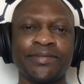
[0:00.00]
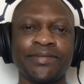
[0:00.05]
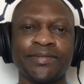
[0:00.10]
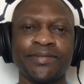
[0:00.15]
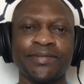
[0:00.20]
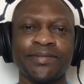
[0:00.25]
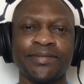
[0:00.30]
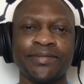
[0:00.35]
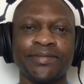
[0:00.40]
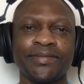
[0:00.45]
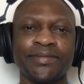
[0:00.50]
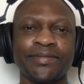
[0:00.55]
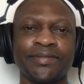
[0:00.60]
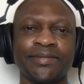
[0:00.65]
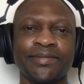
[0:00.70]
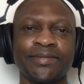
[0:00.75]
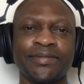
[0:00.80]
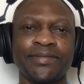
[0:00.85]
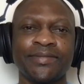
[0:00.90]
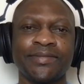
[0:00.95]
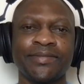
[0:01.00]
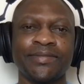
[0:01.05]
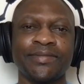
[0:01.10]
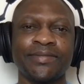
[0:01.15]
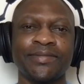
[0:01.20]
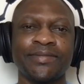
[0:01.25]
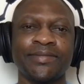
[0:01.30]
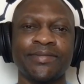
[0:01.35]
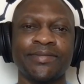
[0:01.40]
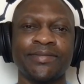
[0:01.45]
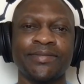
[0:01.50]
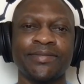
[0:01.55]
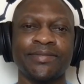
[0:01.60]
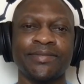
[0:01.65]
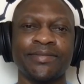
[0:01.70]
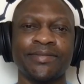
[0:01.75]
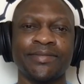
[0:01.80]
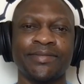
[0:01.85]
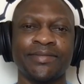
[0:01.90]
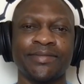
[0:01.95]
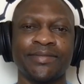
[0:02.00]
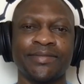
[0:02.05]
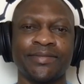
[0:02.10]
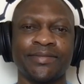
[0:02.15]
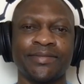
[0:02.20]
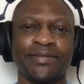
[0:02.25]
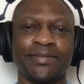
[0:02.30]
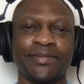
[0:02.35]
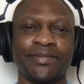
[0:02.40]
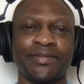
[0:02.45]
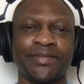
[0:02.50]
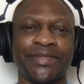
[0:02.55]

No words are spoken by the person on screen.